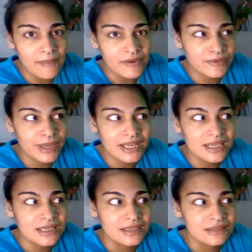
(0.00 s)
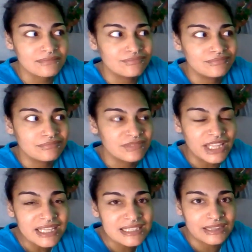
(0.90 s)
Everybody
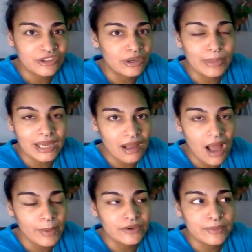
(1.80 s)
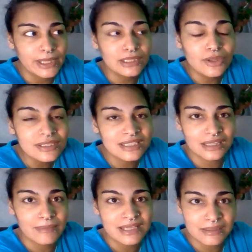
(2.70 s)
thinks that they're a bad cop. Everybody looks at
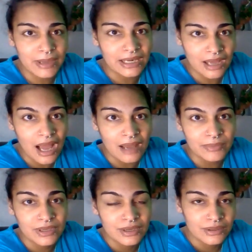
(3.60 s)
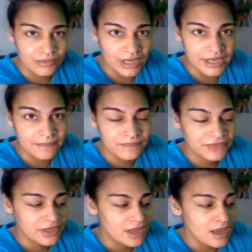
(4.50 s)
them as a bad cop, right?
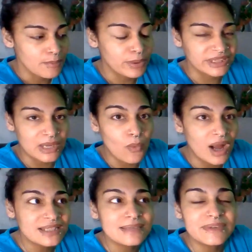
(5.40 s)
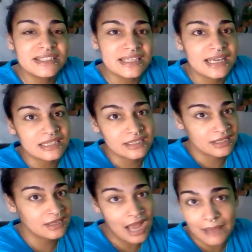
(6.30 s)
But they want to be seen as a
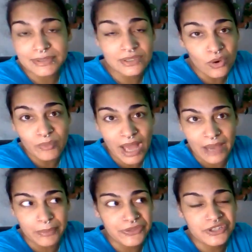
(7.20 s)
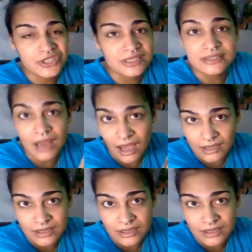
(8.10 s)
good cop so bad, but they're just not.